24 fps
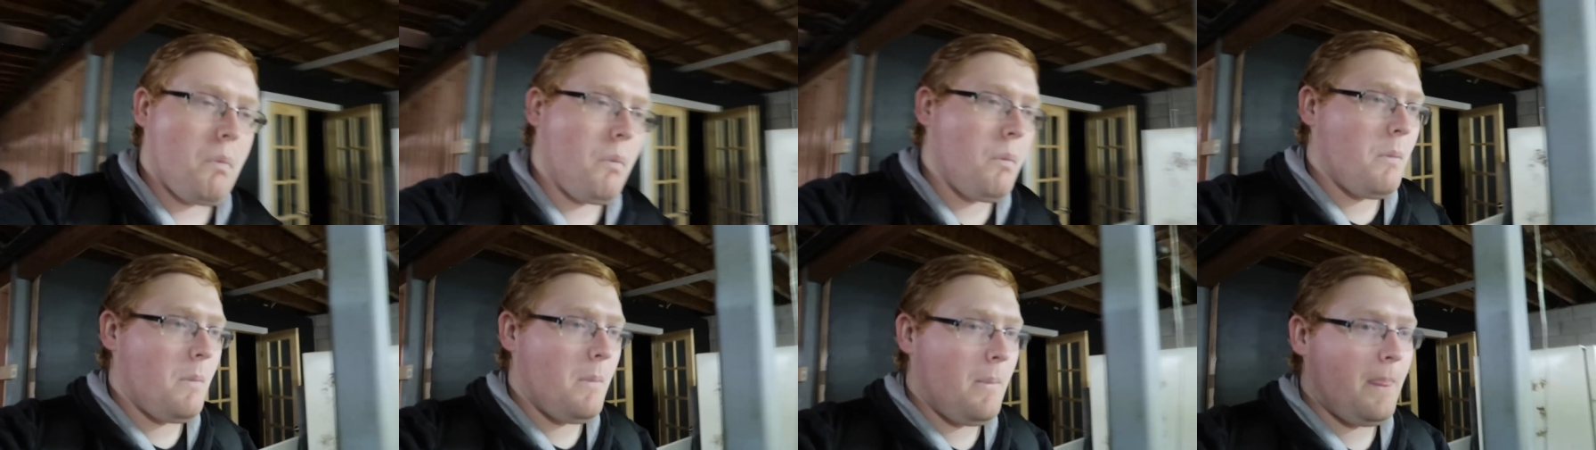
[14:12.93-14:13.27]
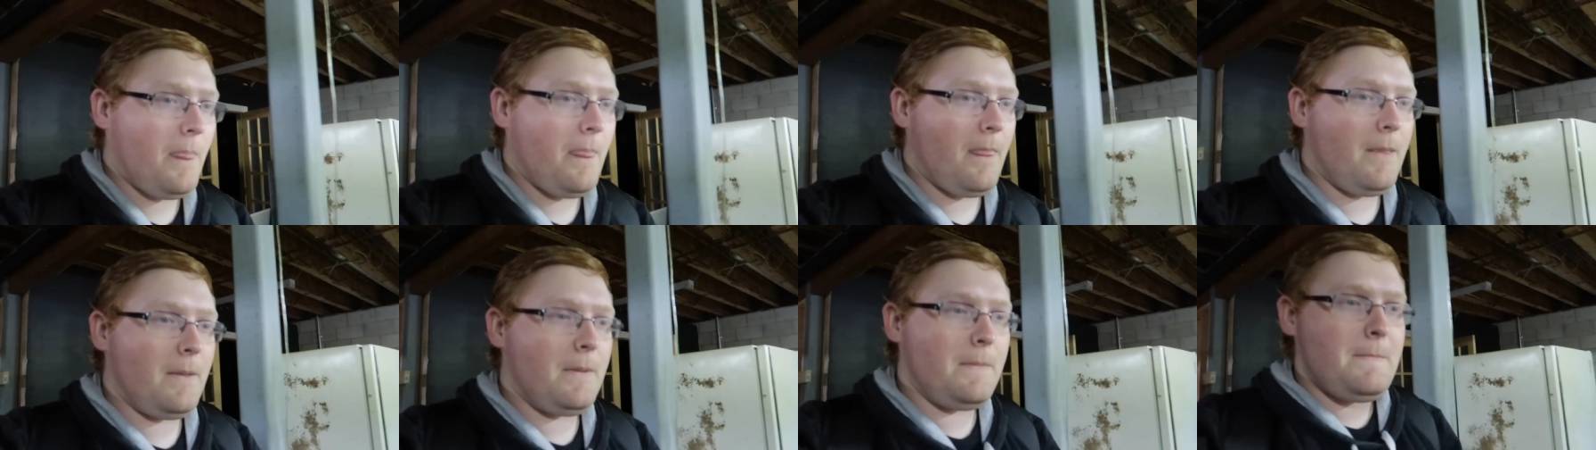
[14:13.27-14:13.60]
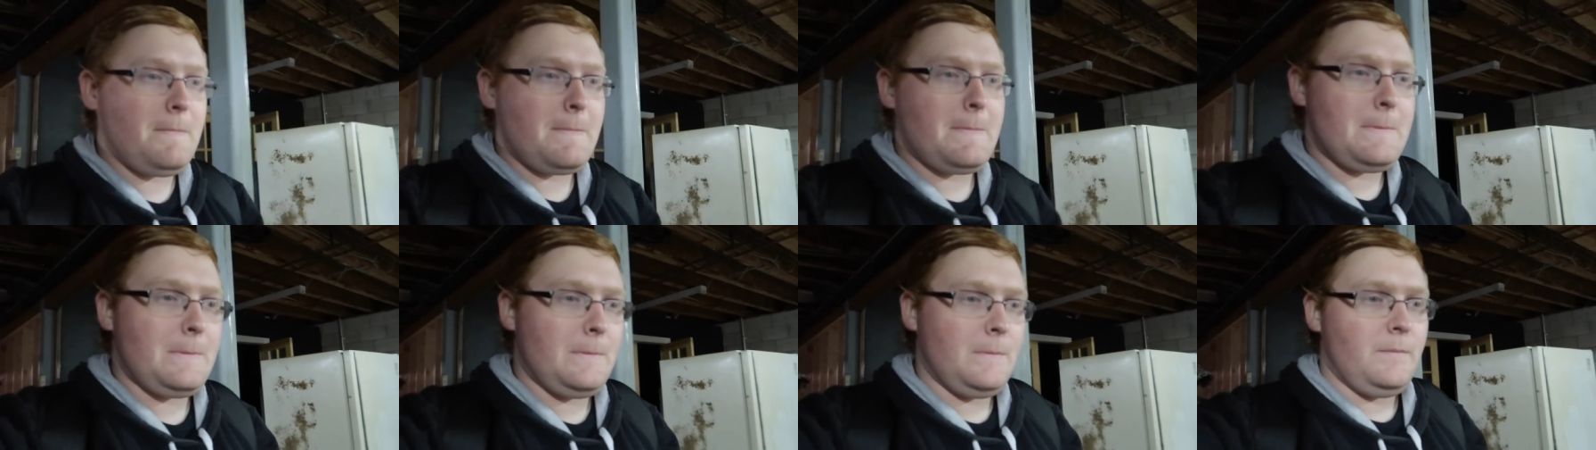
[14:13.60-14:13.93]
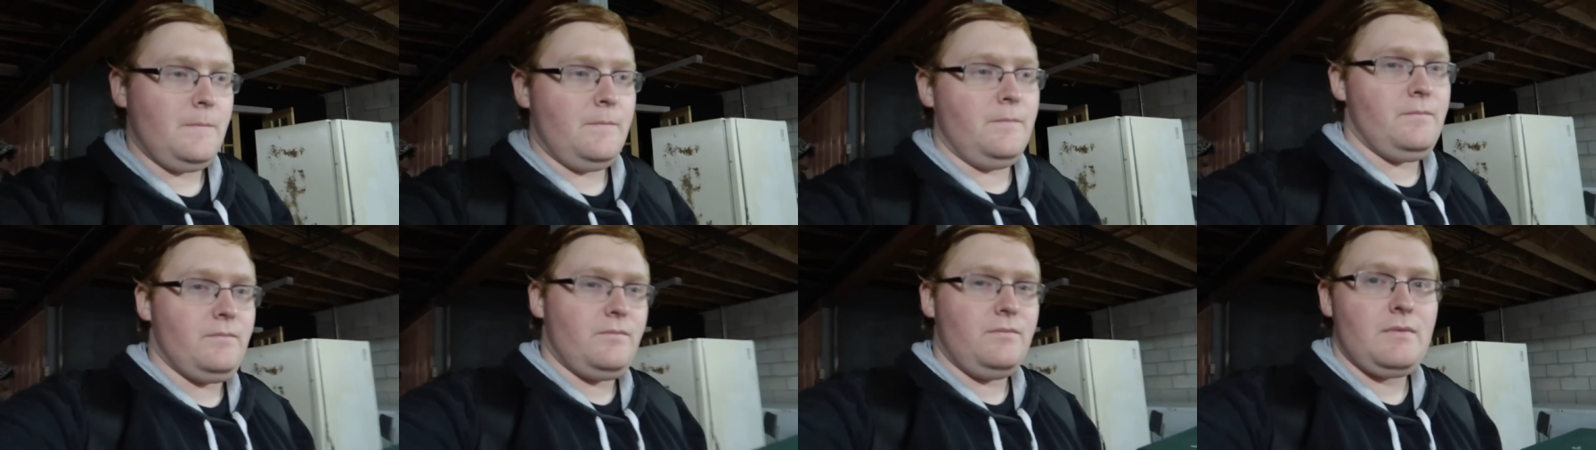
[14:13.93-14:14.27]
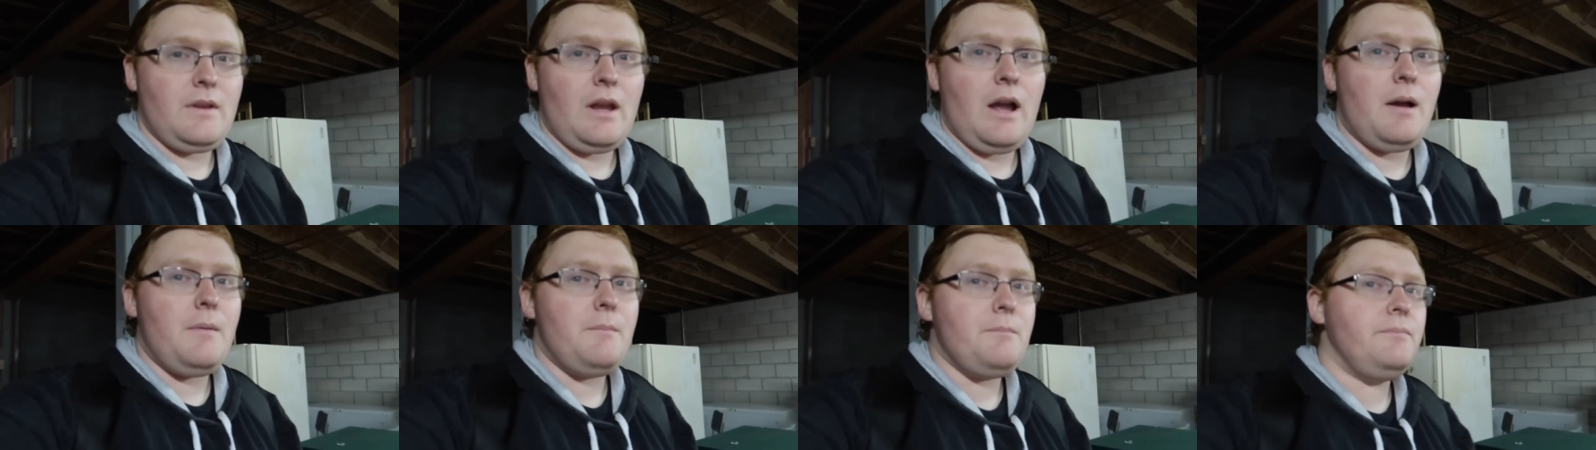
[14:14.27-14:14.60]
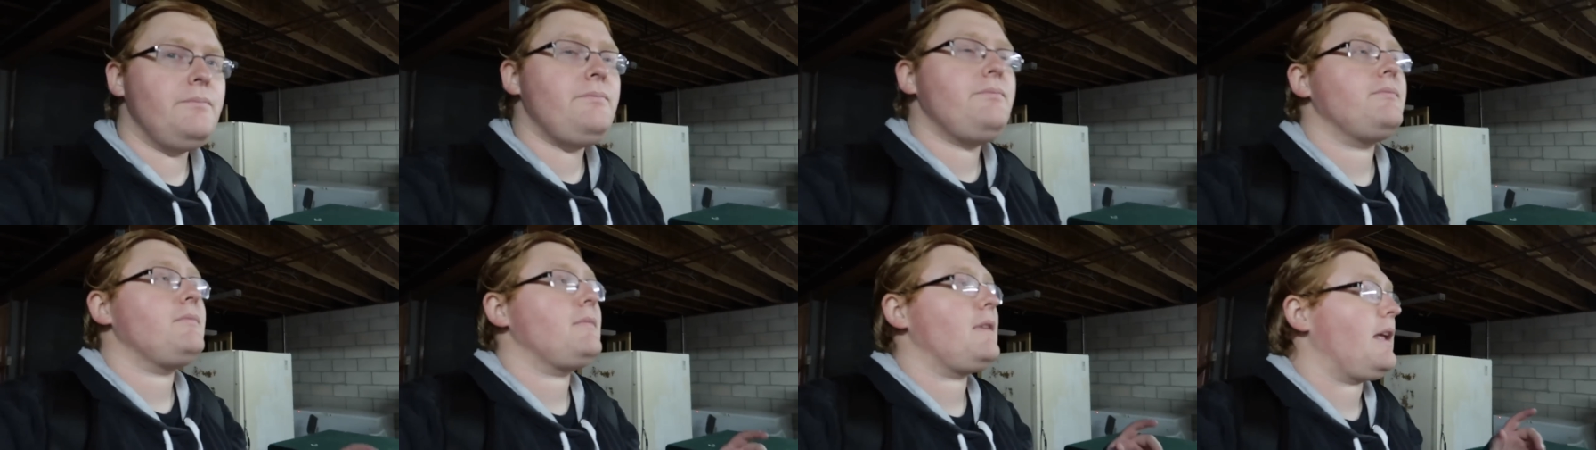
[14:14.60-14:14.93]
on, let me grab a piece of cotton candy
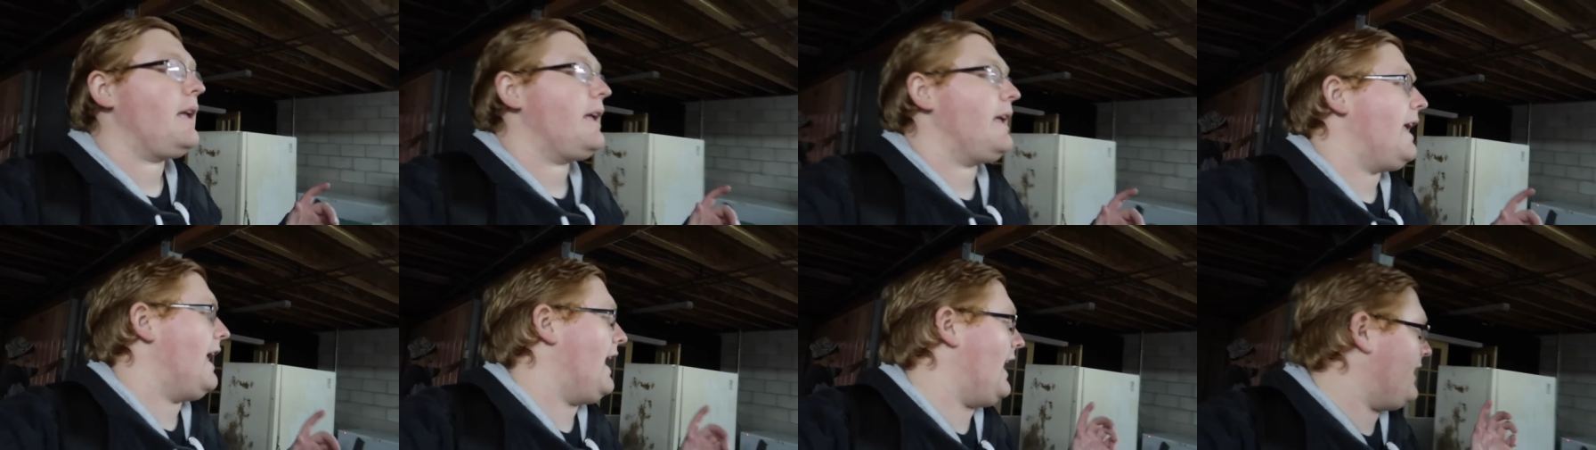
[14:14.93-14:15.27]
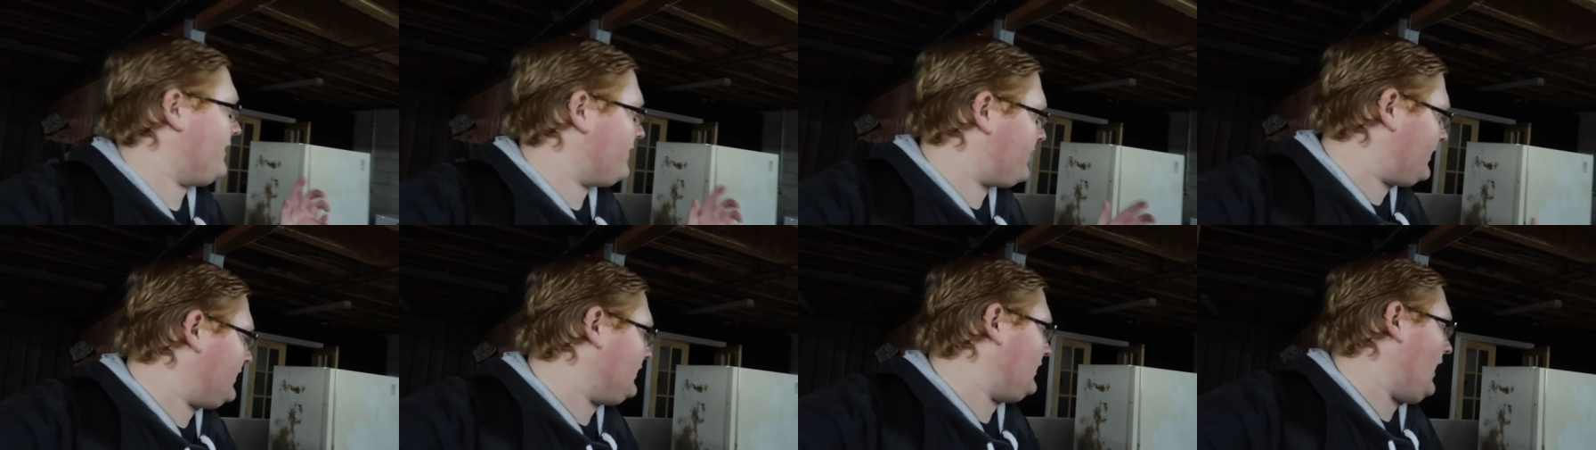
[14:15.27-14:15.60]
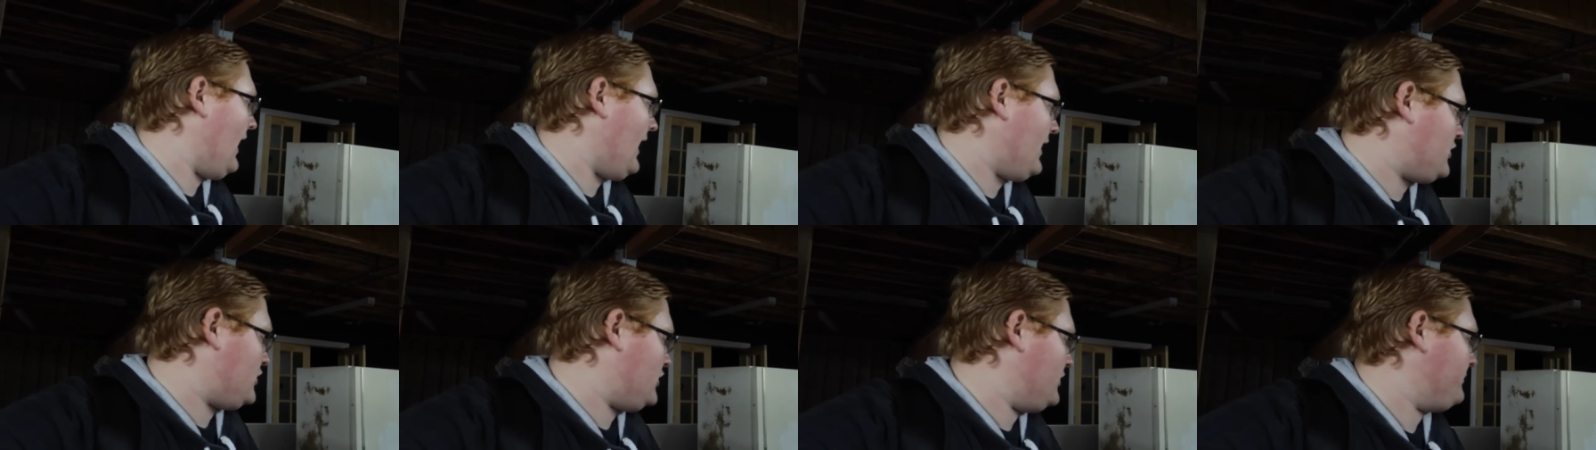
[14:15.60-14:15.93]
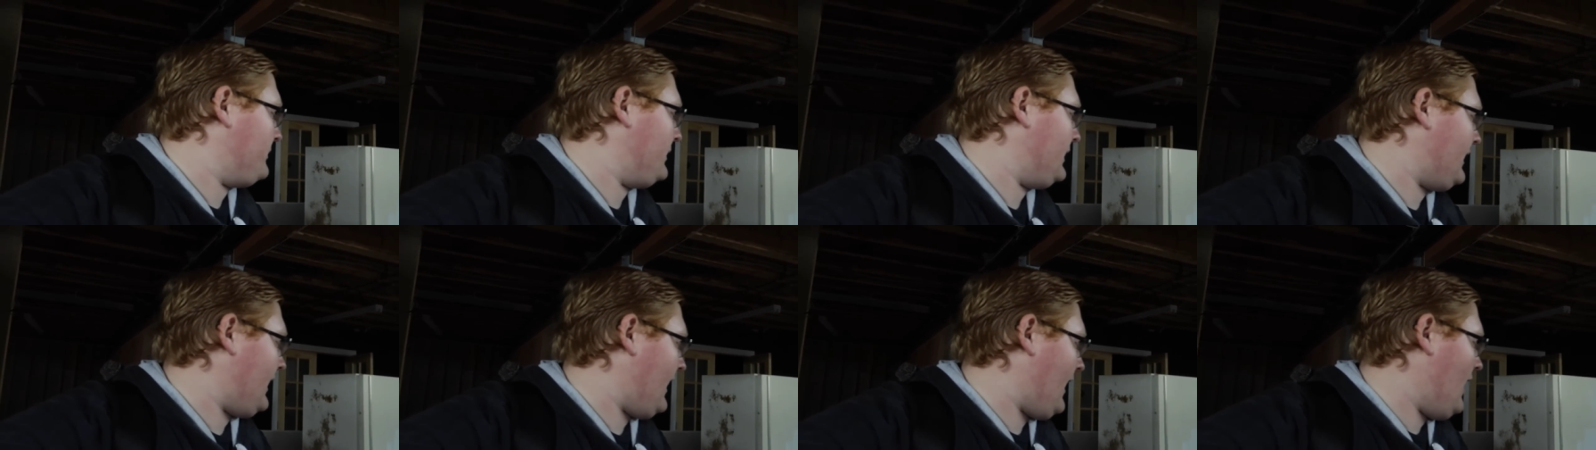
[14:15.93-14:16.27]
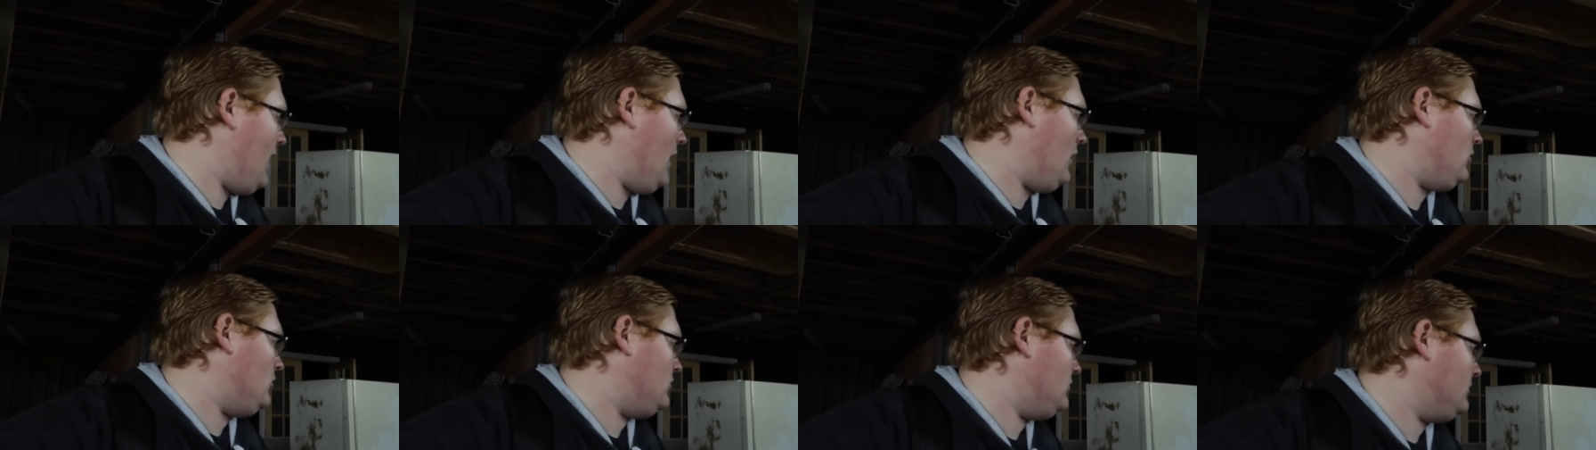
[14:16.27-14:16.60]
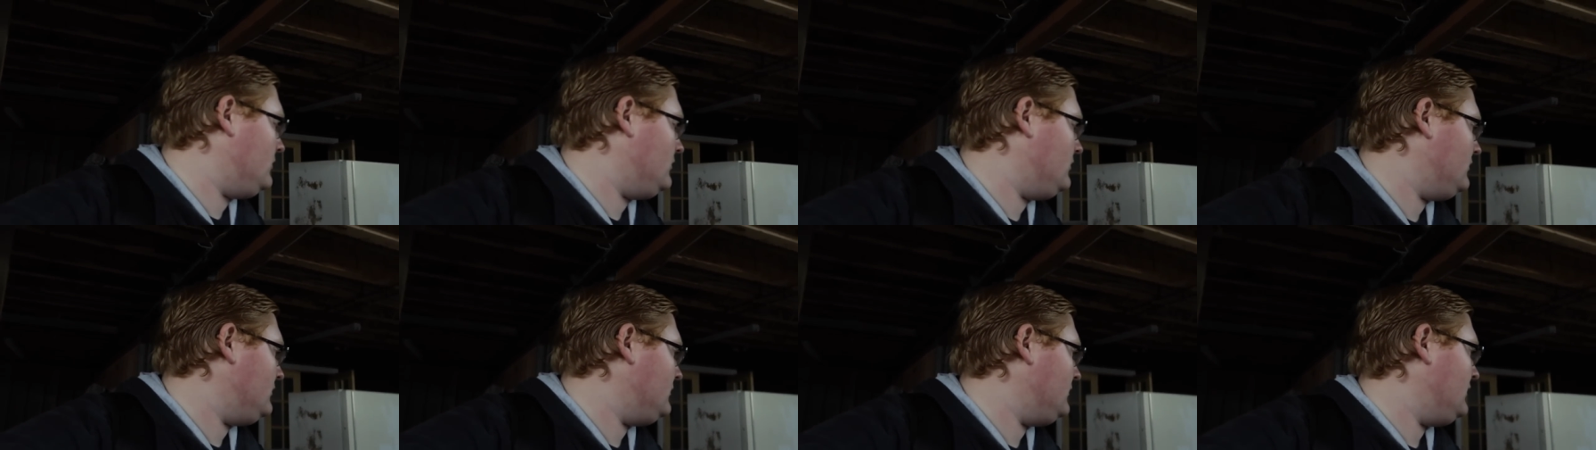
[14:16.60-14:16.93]
Insulation, Miguel.